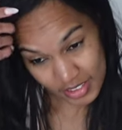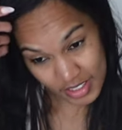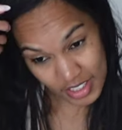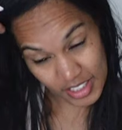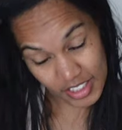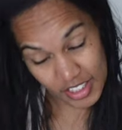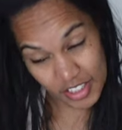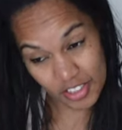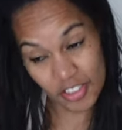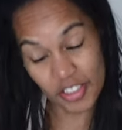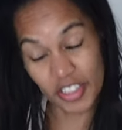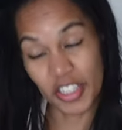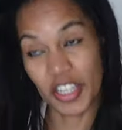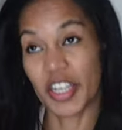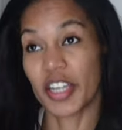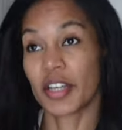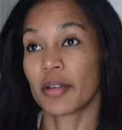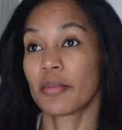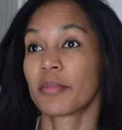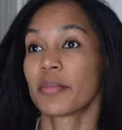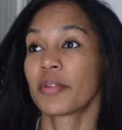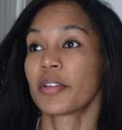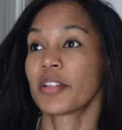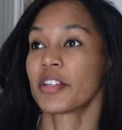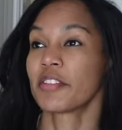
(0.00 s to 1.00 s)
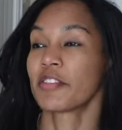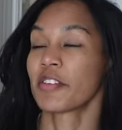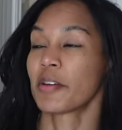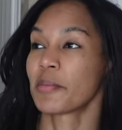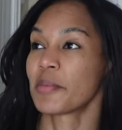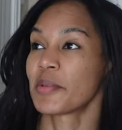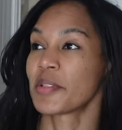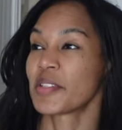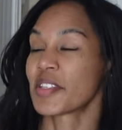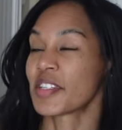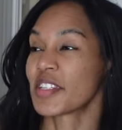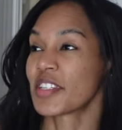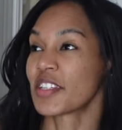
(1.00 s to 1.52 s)
I literally can't believe I'm
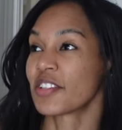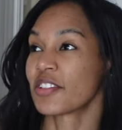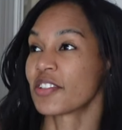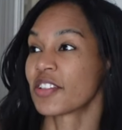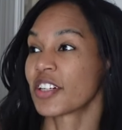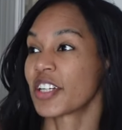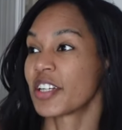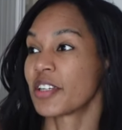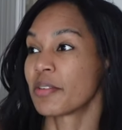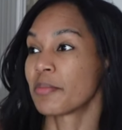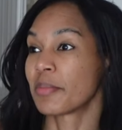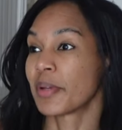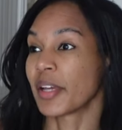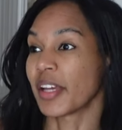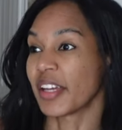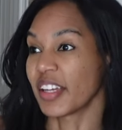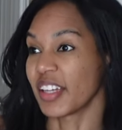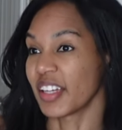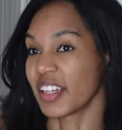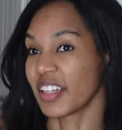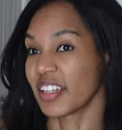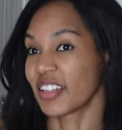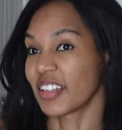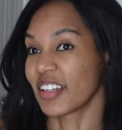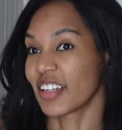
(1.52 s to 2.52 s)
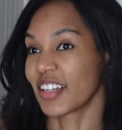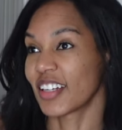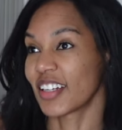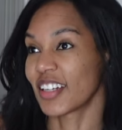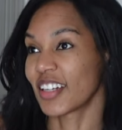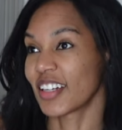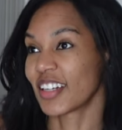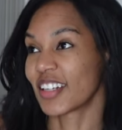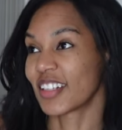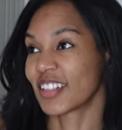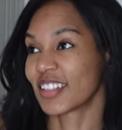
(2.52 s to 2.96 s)
still in pain. Like,